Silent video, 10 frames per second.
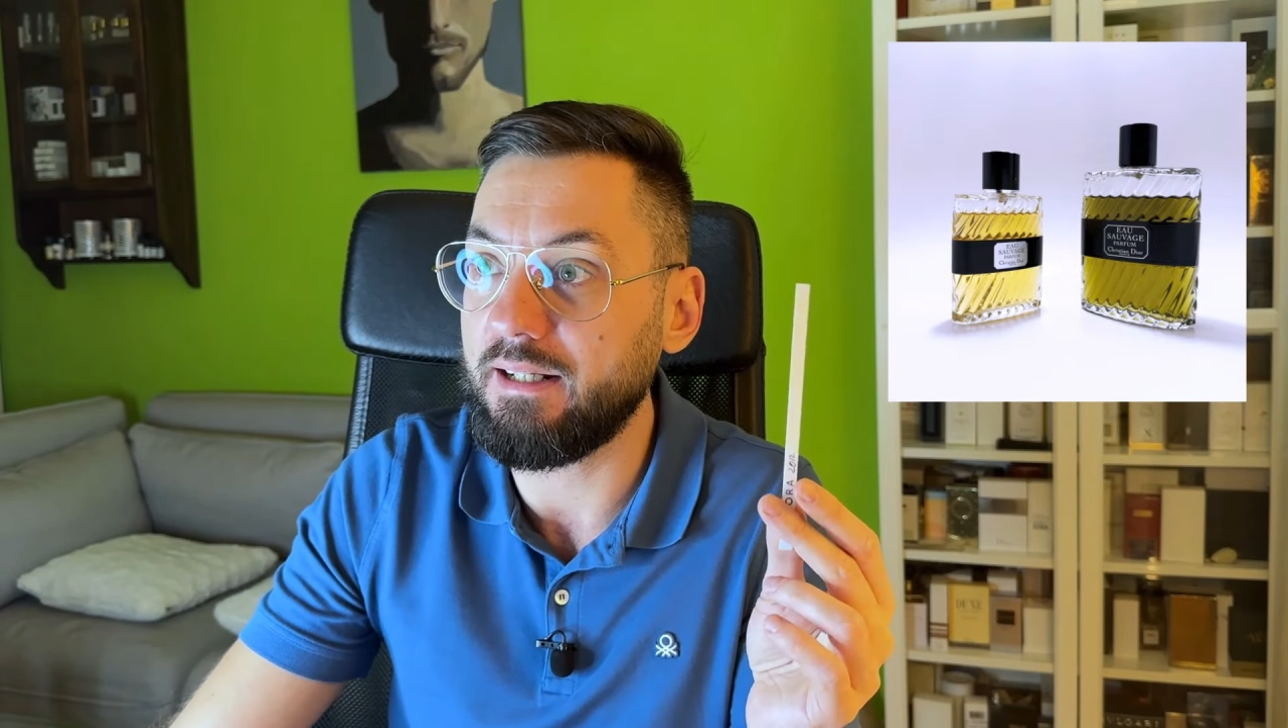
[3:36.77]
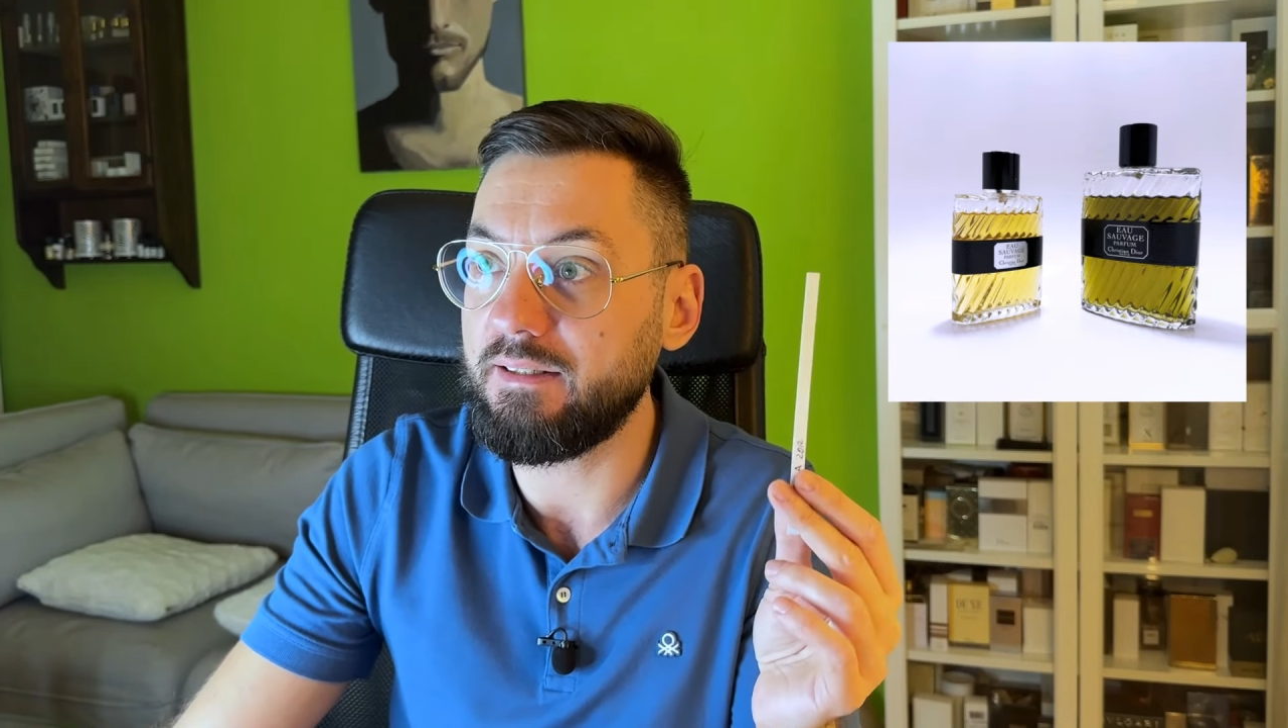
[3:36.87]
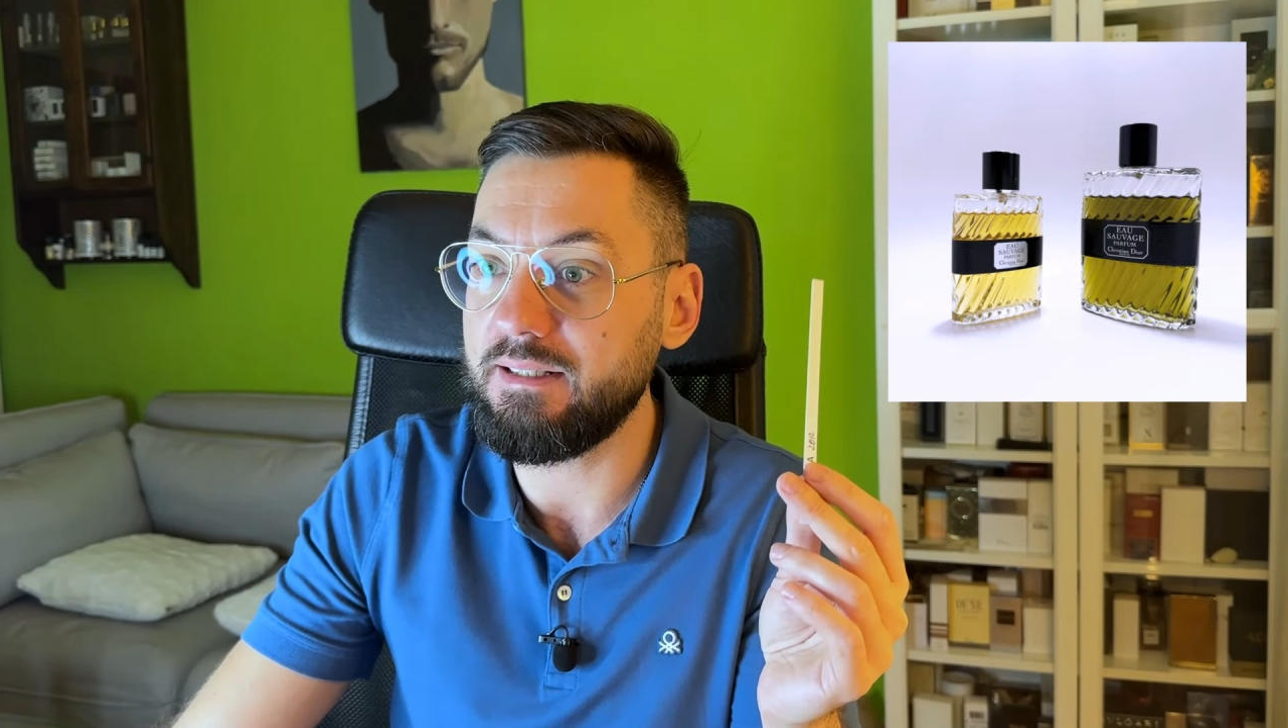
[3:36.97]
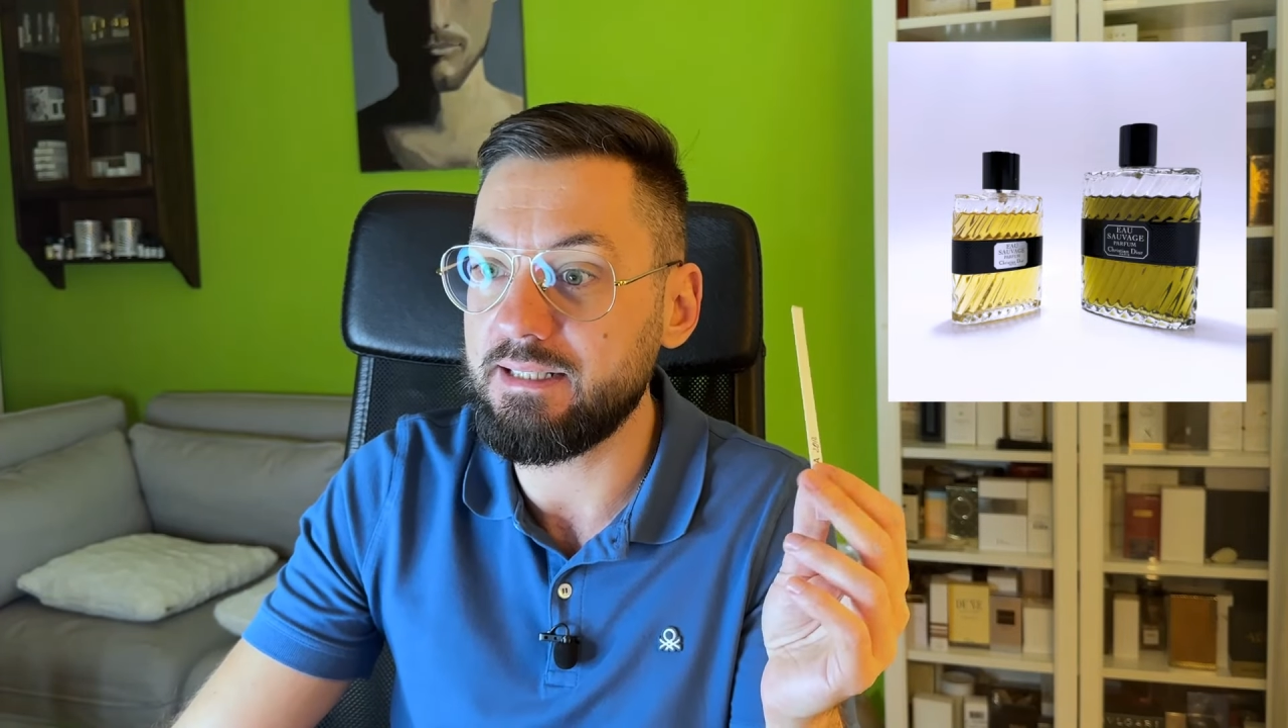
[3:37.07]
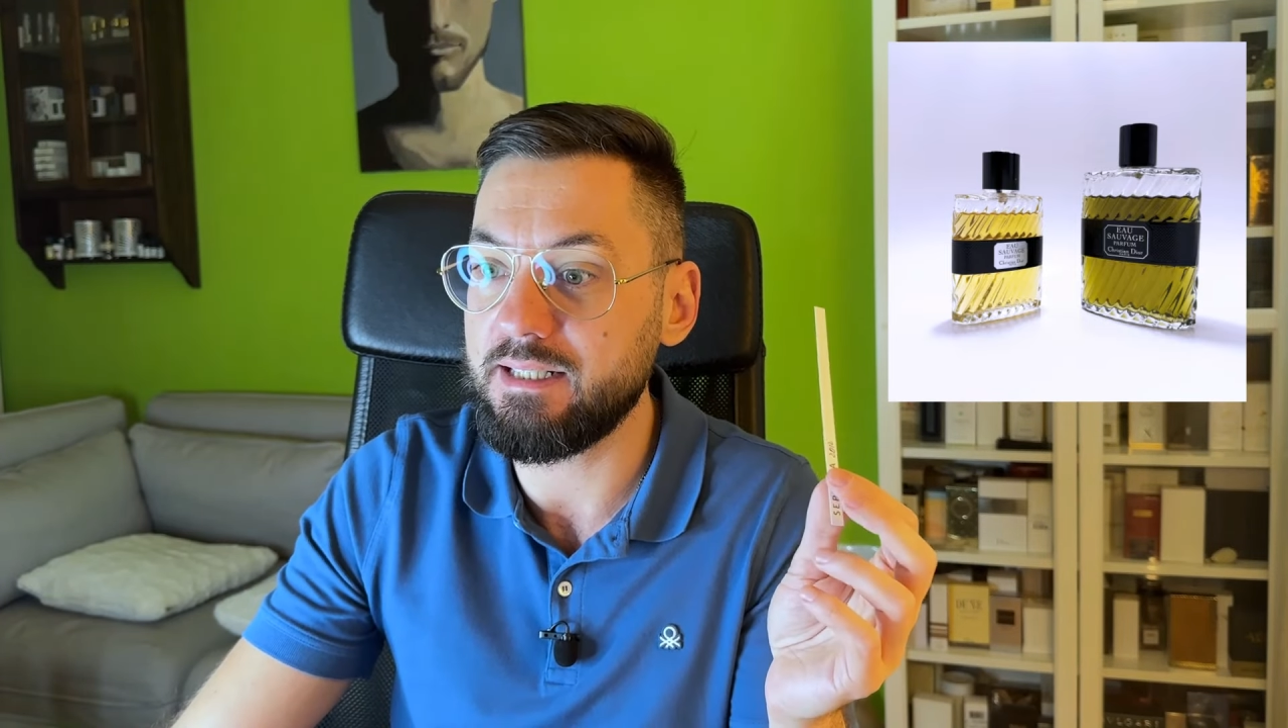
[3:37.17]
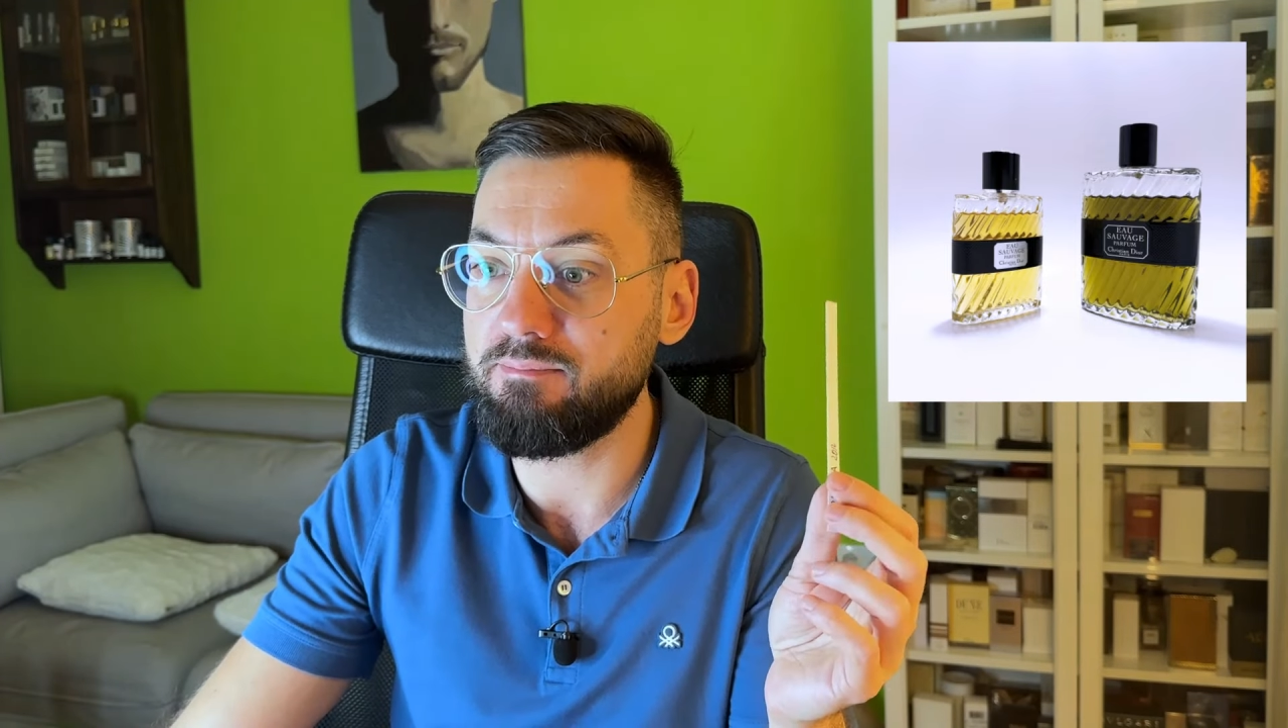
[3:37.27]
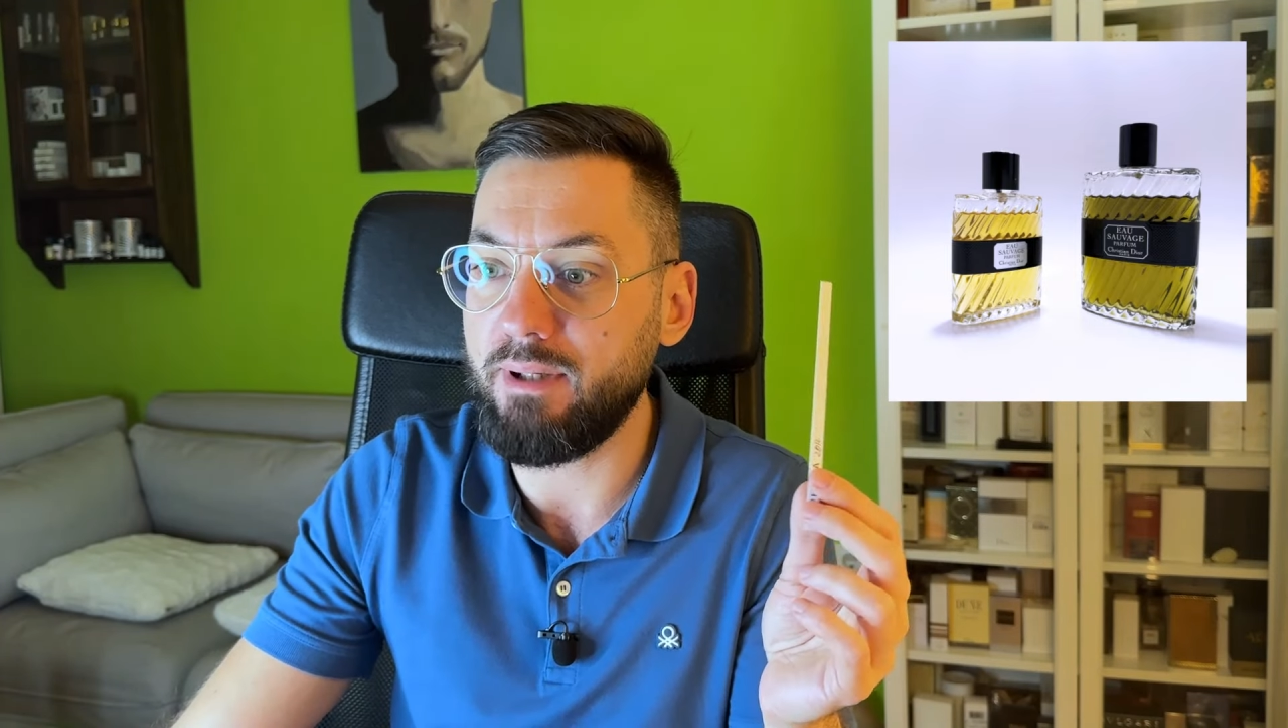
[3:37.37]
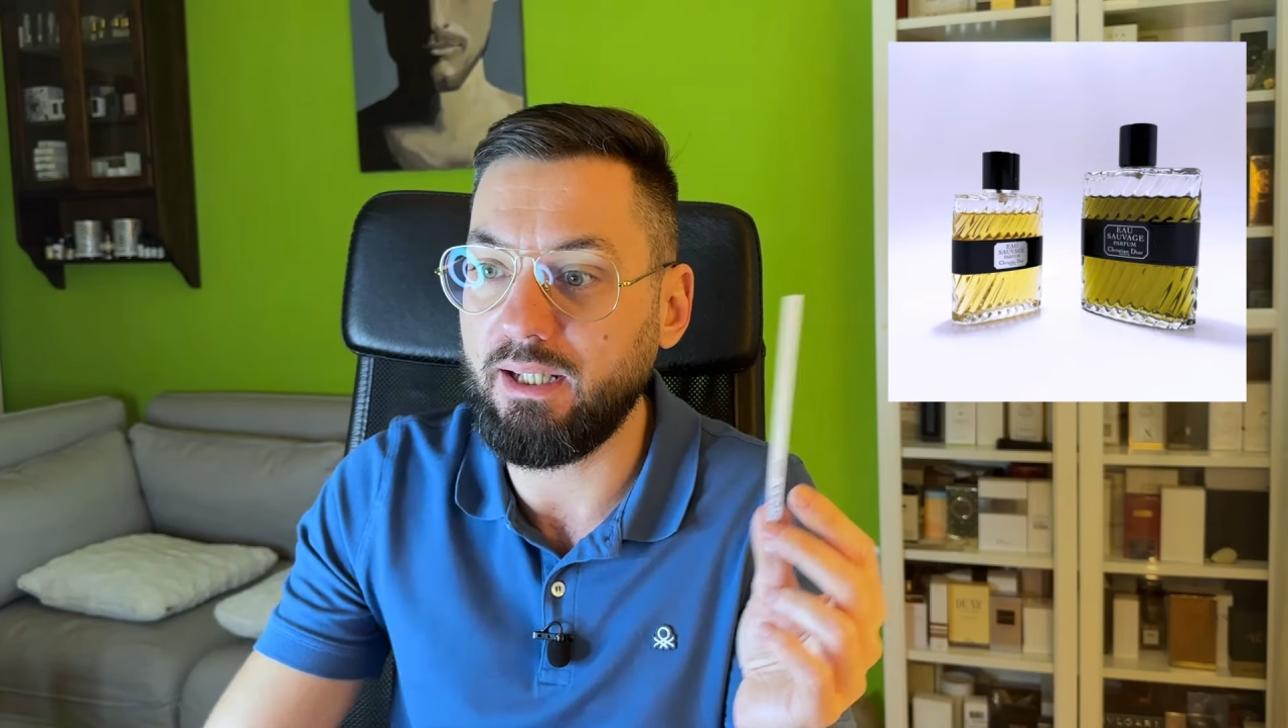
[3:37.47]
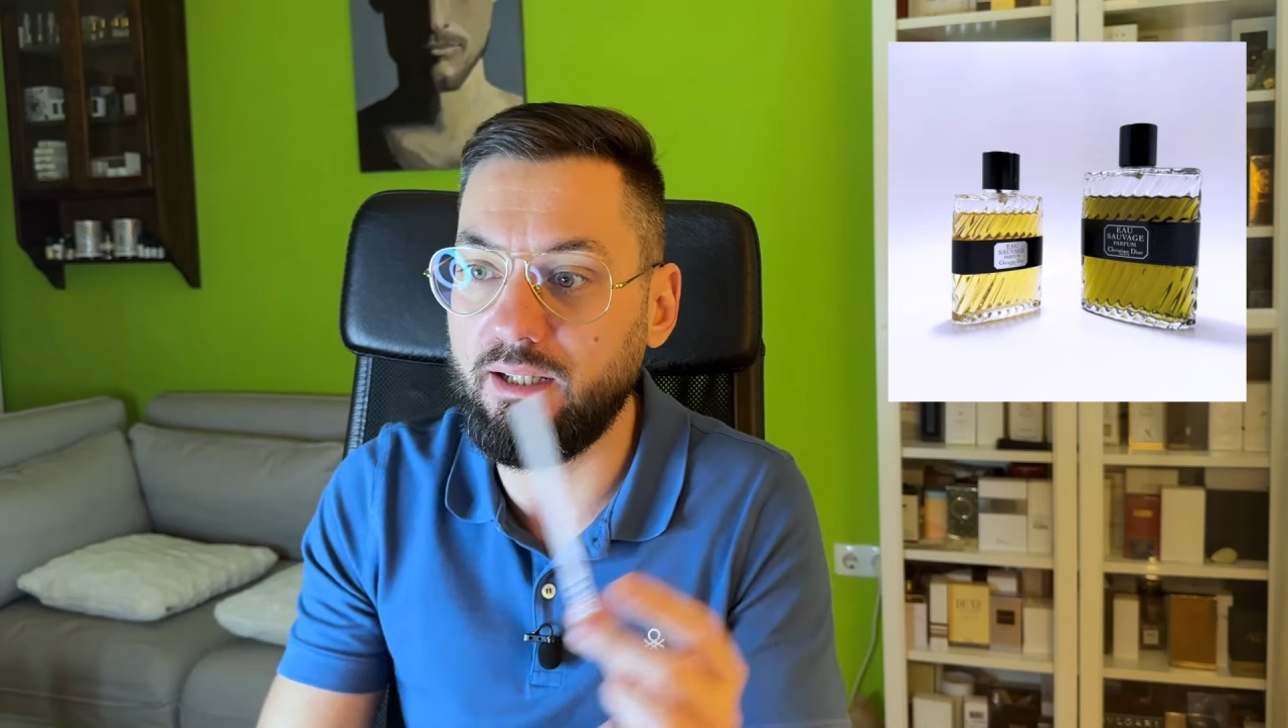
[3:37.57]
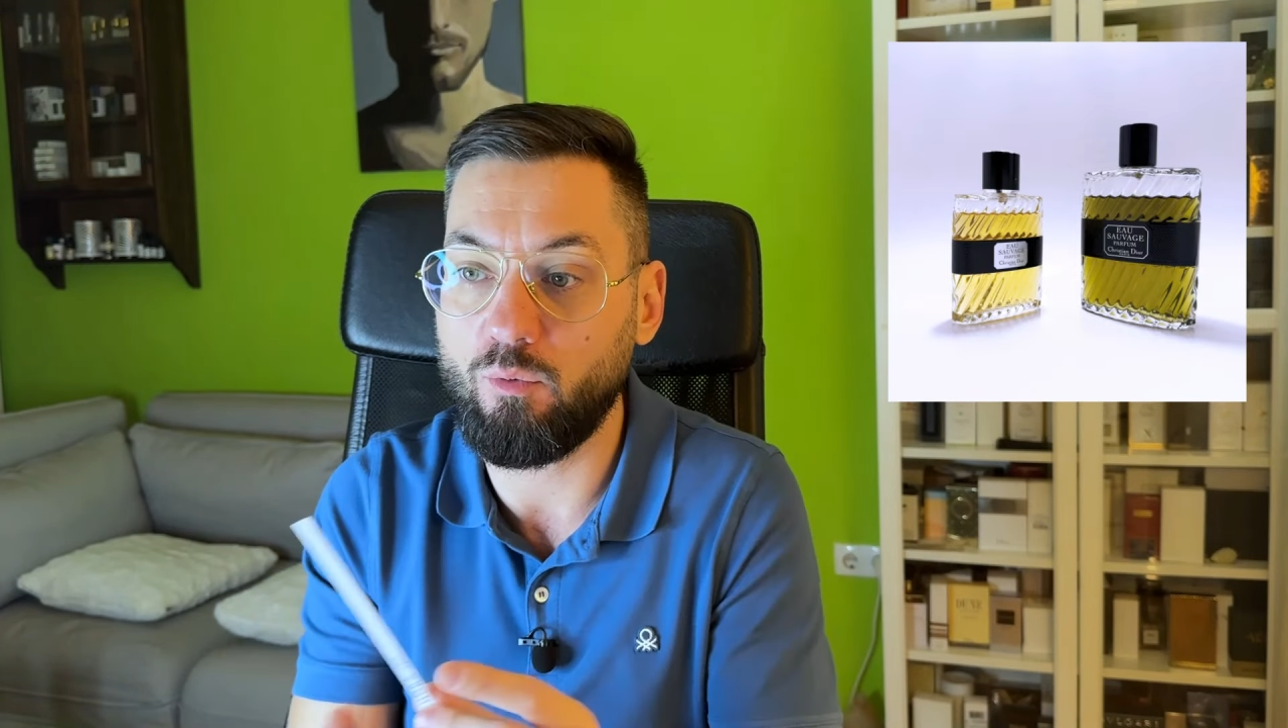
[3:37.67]
And this is
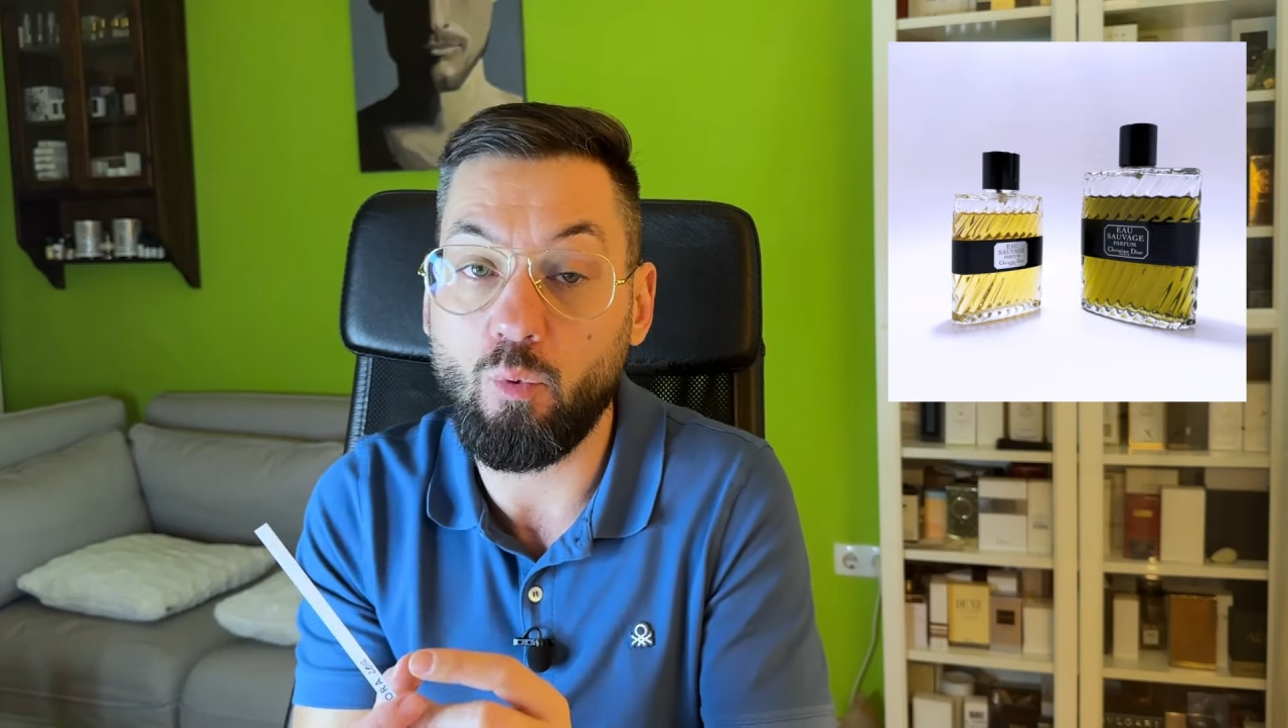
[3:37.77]
mainly